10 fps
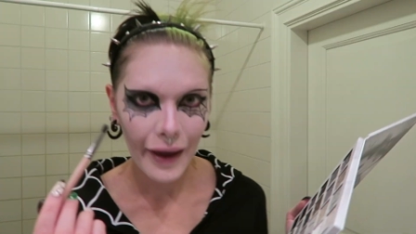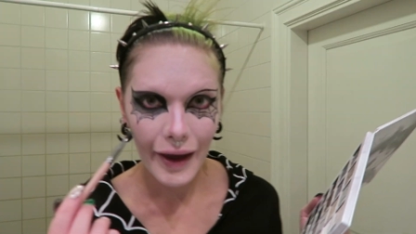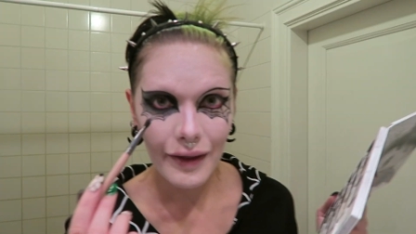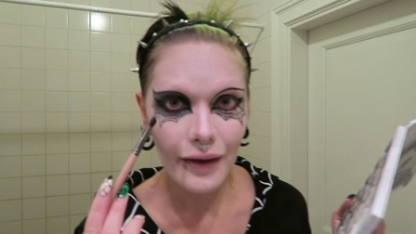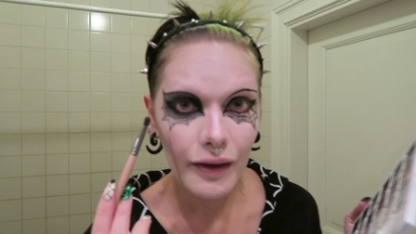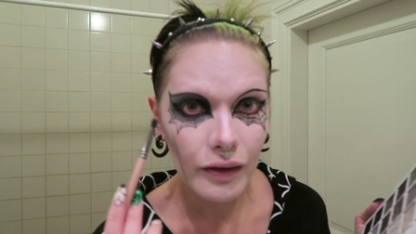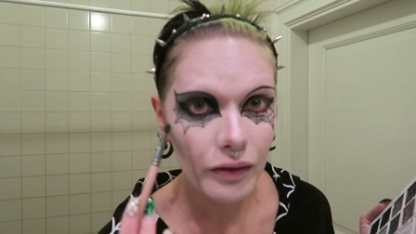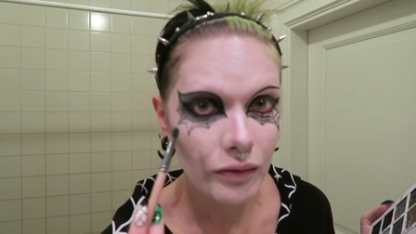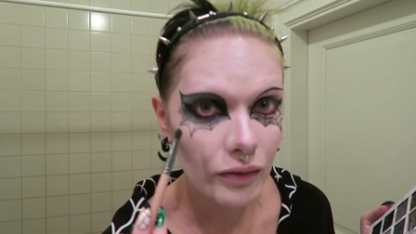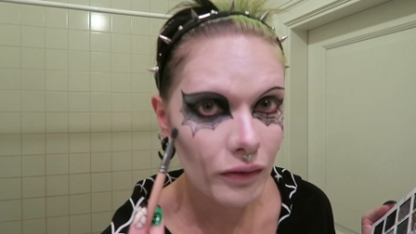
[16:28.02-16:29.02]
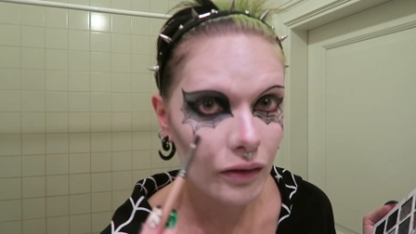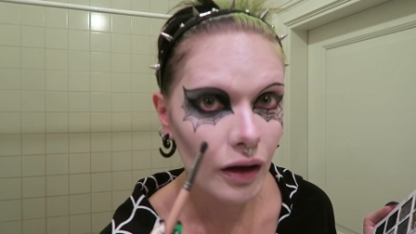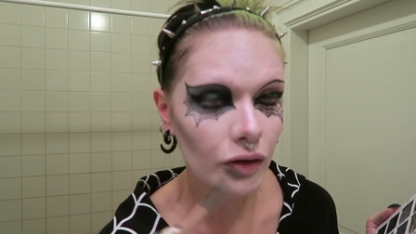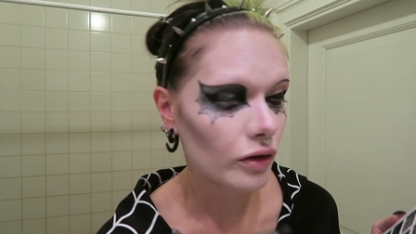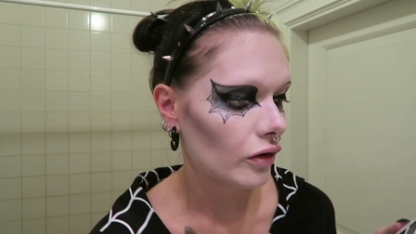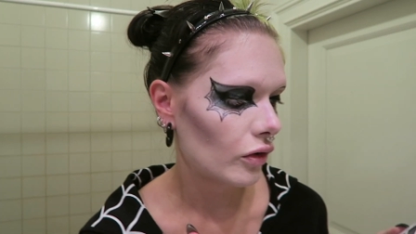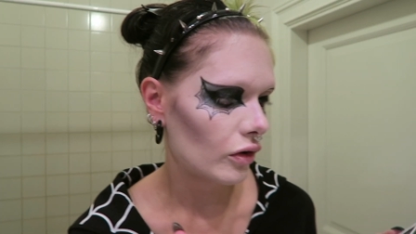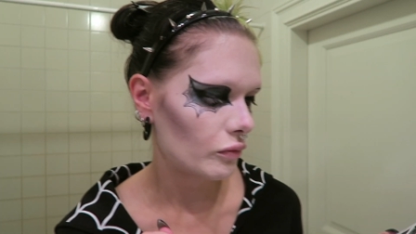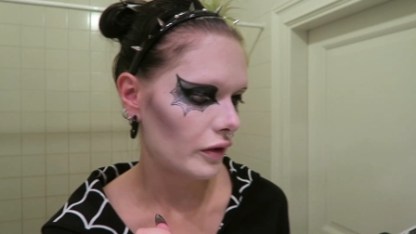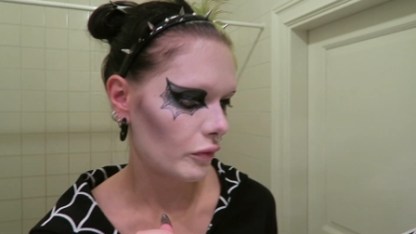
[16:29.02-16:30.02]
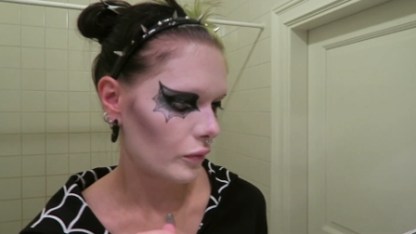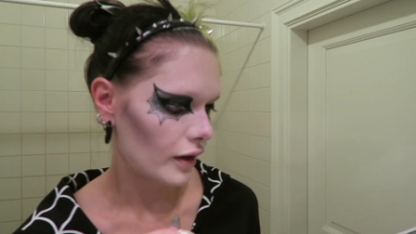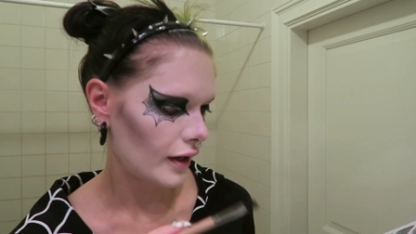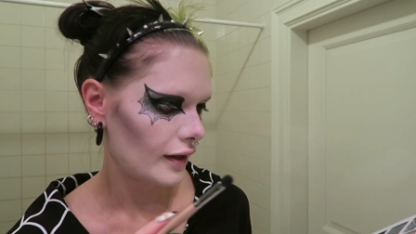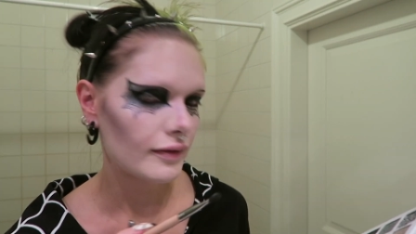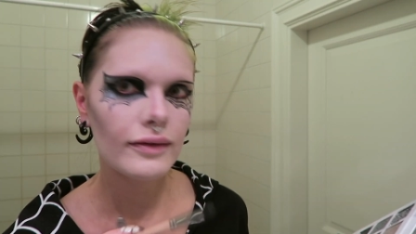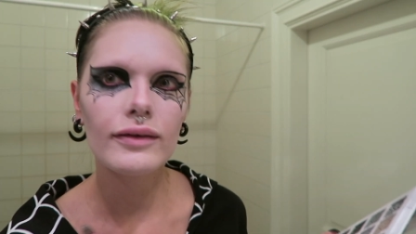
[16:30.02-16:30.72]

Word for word: And then I'm gonna go on with the white.